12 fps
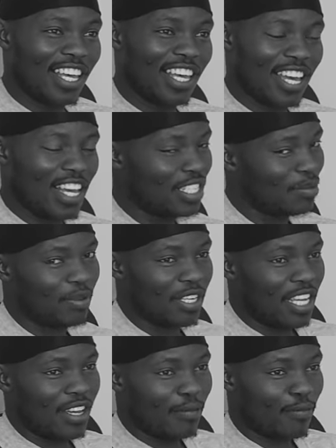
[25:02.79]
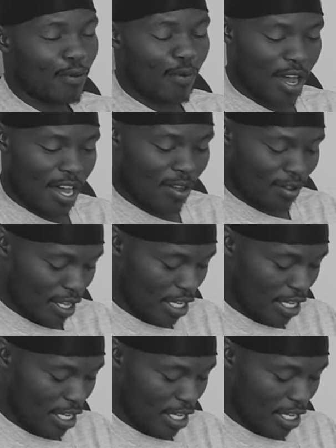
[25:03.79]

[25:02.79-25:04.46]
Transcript: yeah, it's been here for a while.